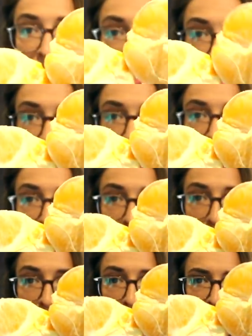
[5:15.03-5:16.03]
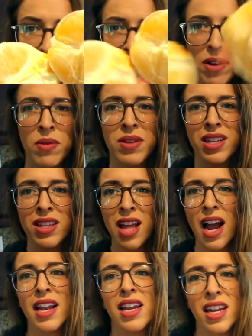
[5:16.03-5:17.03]
does not scream orange to me. Well, the
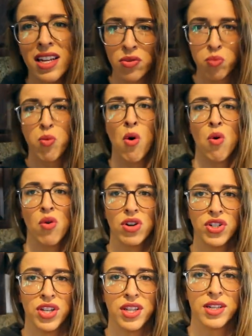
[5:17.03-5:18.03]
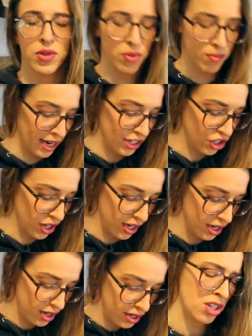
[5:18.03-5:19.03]
lighting is orange in this
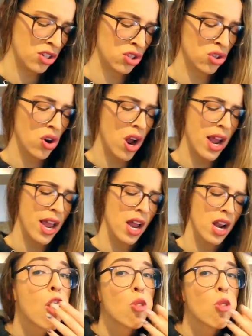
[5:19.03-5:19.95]
kitchen. Let's just try it.